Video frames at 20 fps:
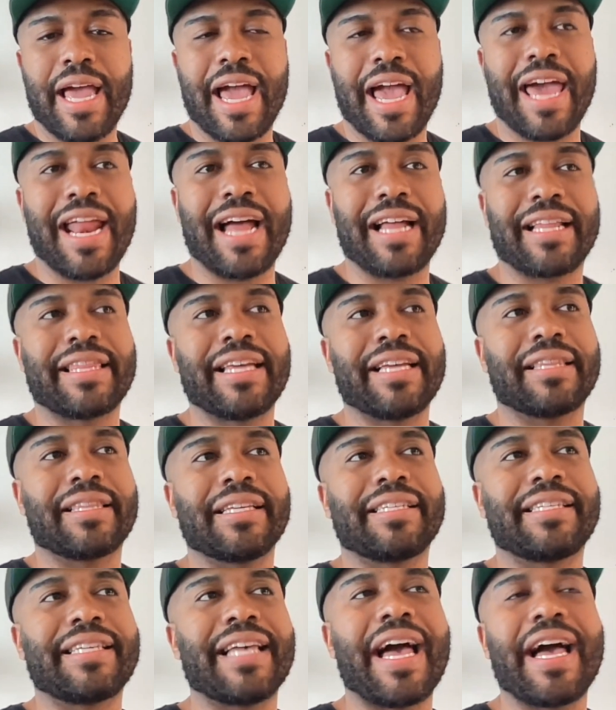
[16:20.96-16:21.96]
and I think the
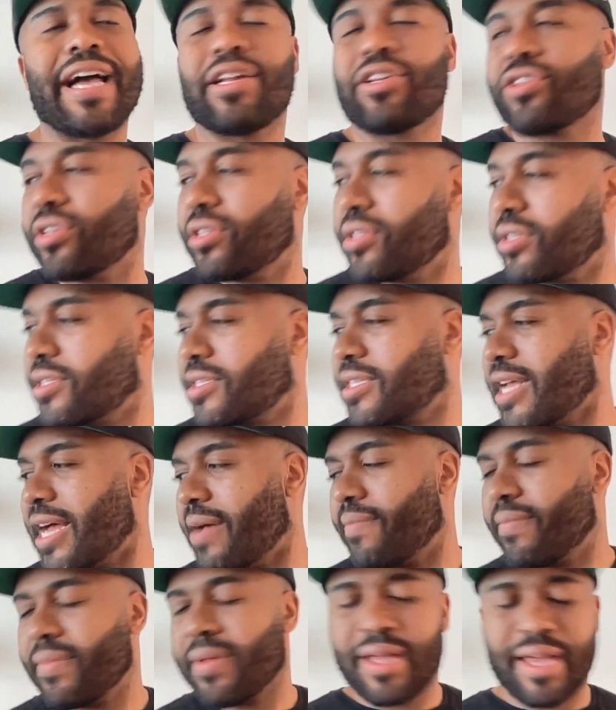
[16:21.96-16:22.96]
sad stop.
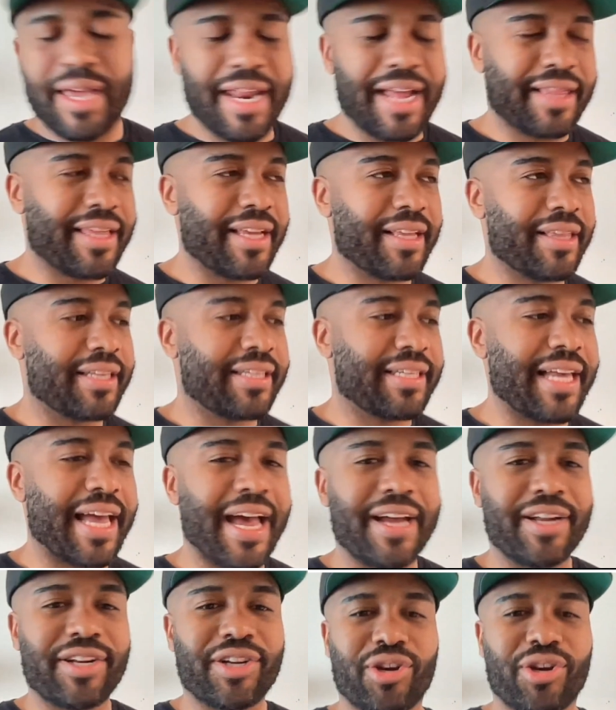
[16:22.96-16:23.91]
And I think the sad,